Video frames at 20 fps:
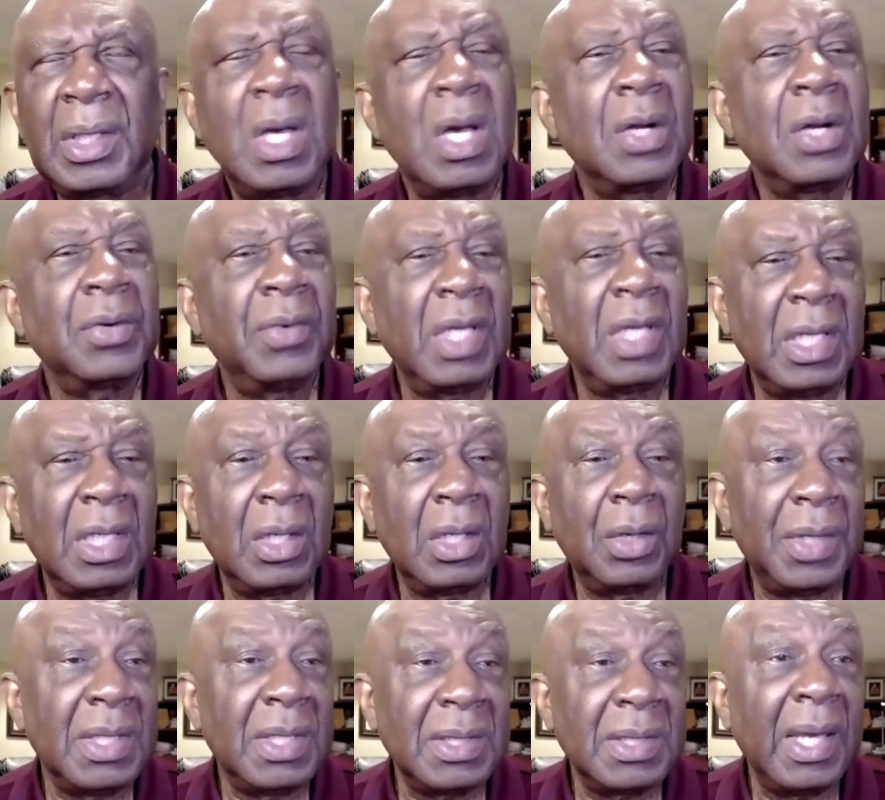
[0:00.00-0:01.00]
a hungry
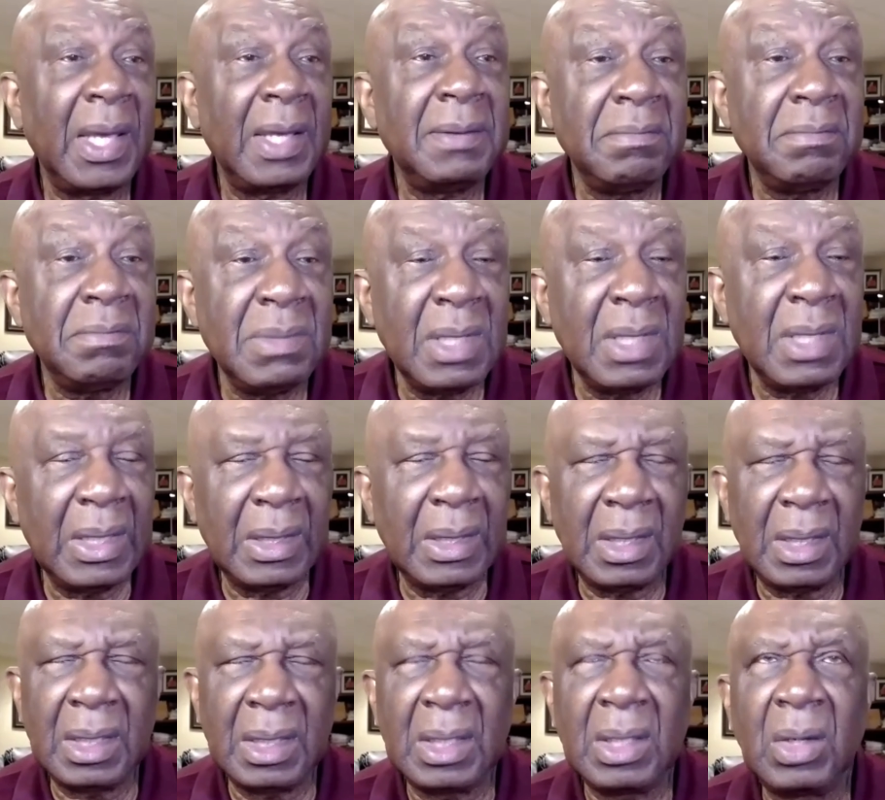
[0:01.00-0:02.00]
ego is a mean
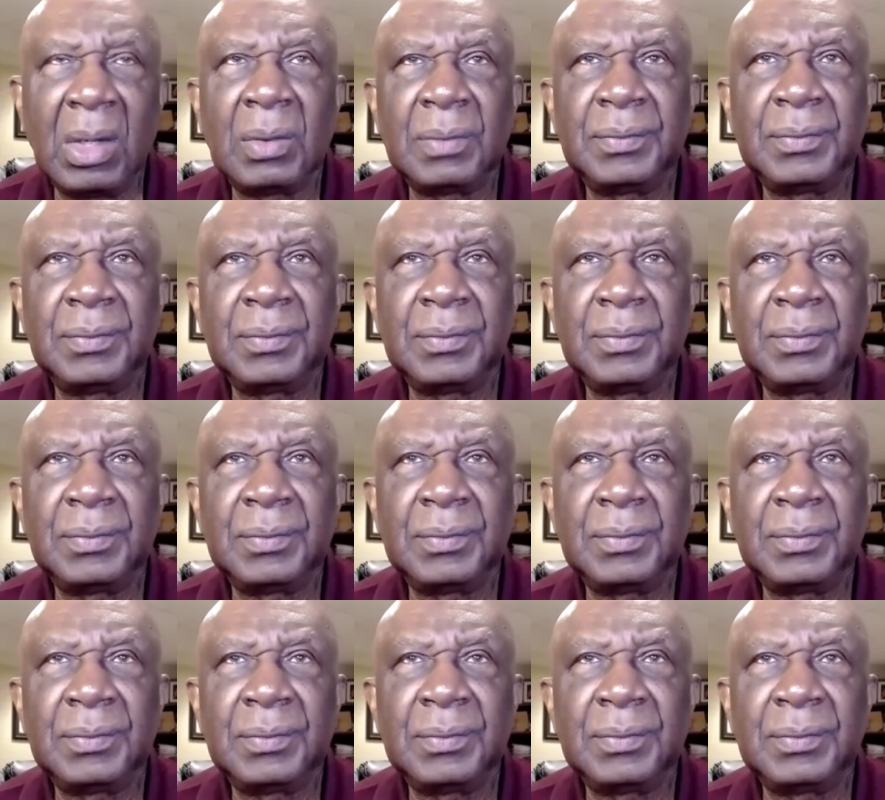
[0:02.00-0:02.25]
ego.